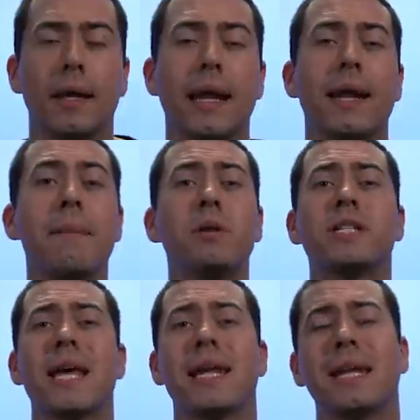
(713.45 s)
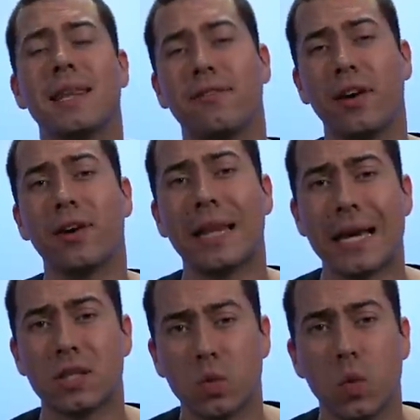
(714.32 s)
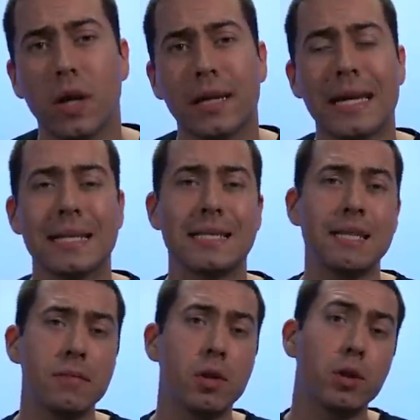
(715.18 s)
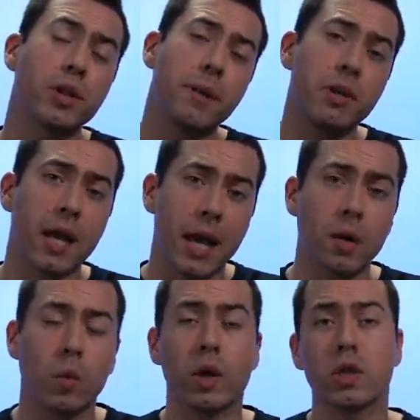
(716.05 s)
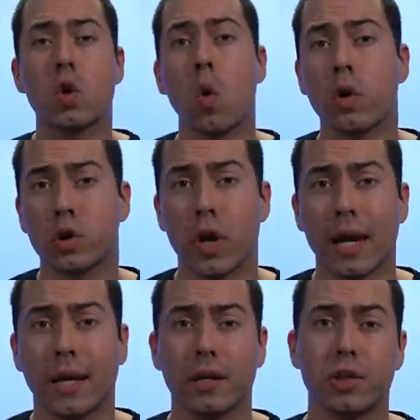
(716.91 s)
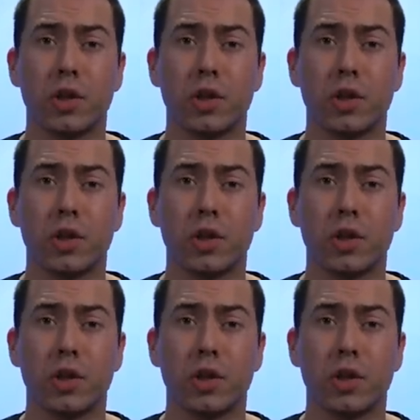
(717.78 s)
Now, number 10 and the very last one is similar to number 9, where it's order tracking.